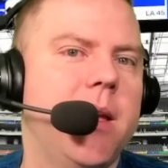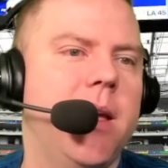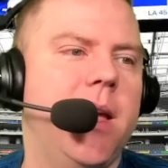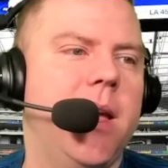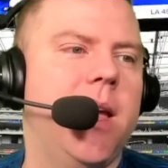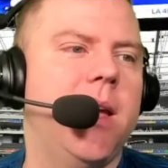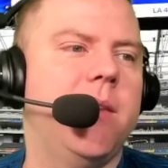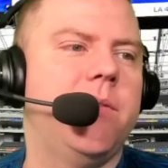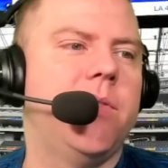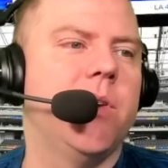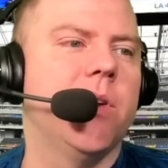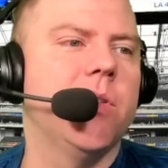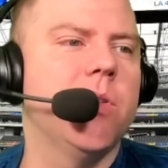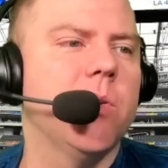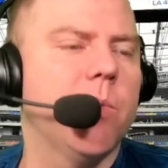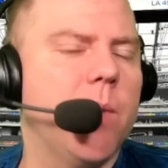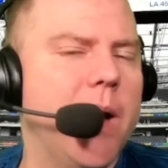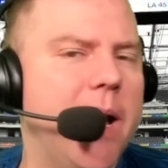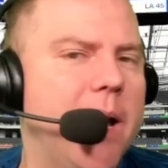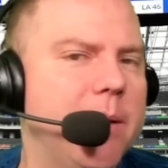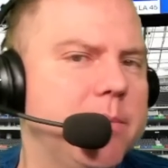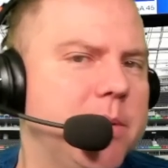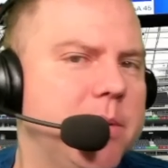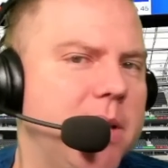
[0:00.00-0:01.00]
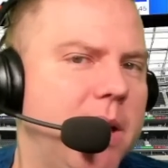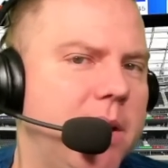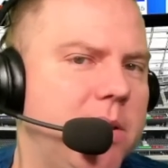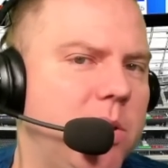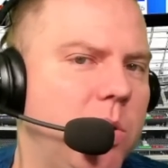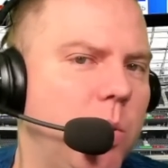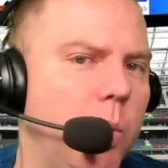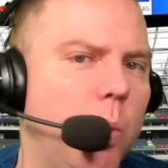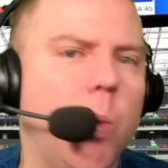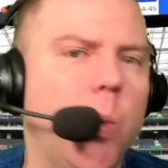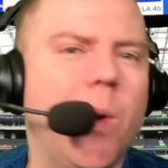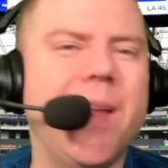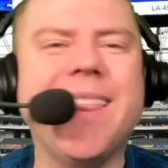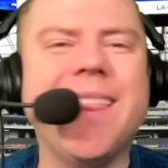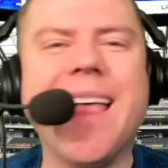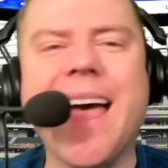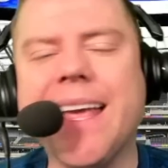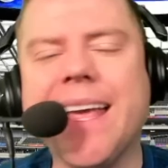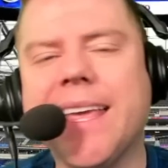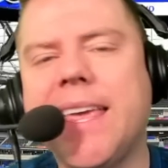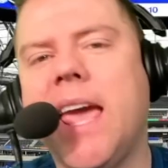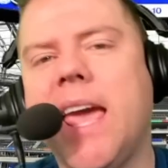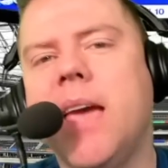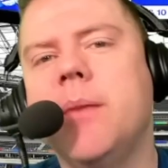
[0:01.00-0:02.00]
If you're the Rams and you win
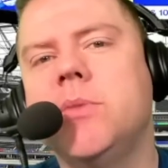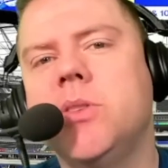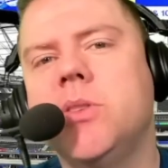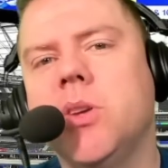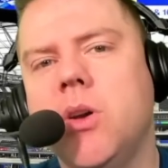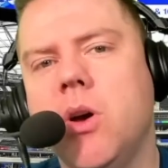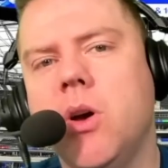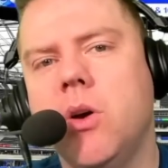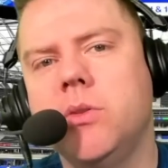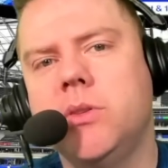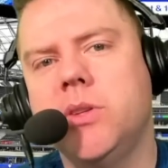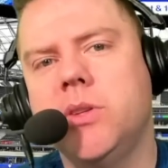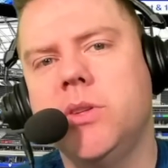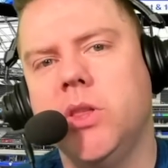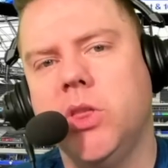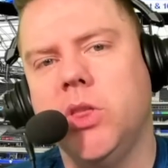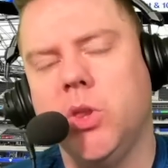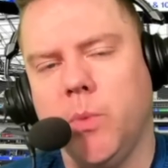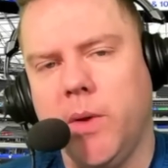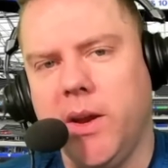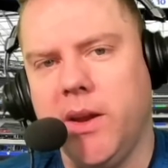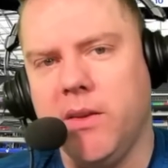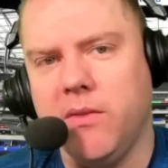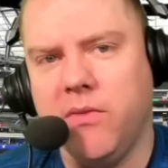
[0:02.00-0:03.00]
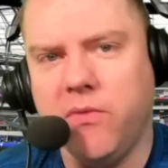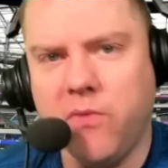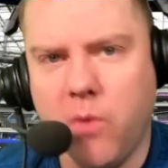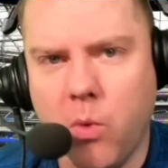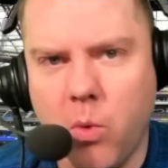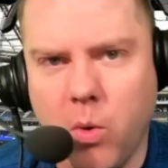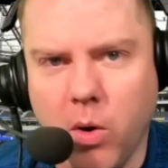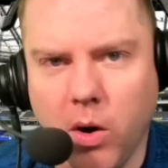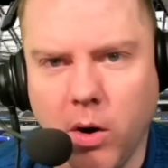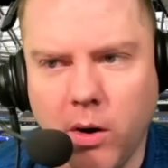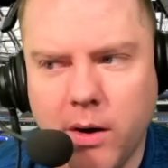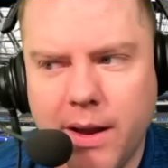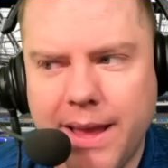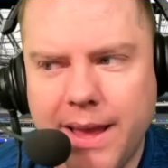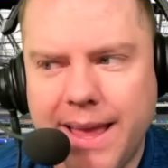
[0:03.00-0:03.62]
that game to go to 3-4,